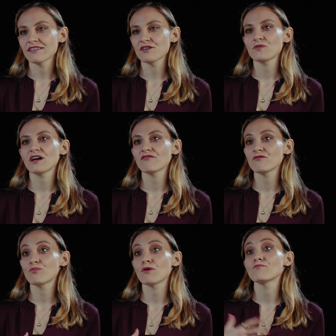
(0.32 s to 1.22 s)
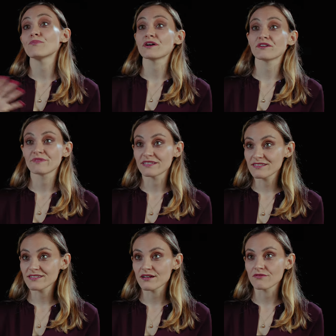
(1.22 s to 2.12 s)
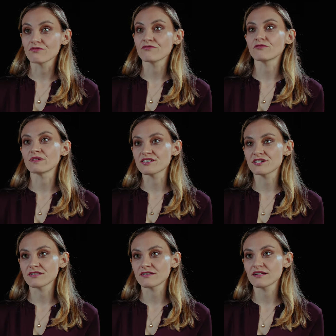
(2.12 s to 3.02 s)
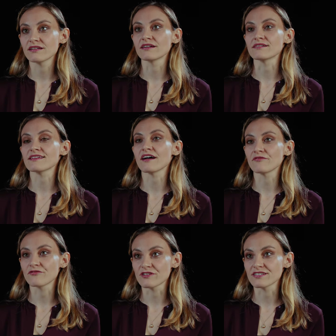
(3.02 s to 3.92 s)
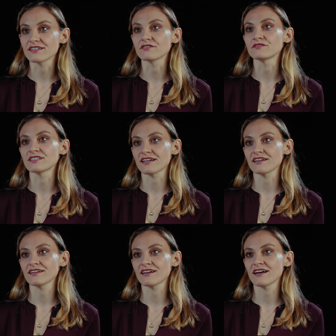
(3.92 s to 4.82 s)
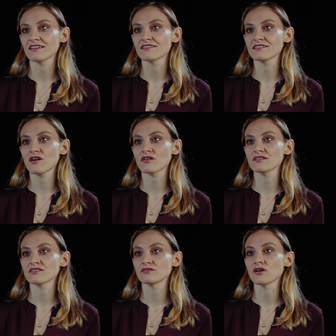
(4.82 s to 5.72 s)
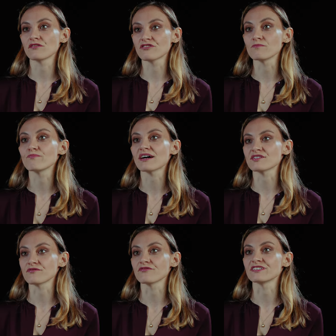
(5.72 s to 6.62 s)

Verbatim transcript: think we have a bombardment of information hitting us every single day, and this causes a lot of compassion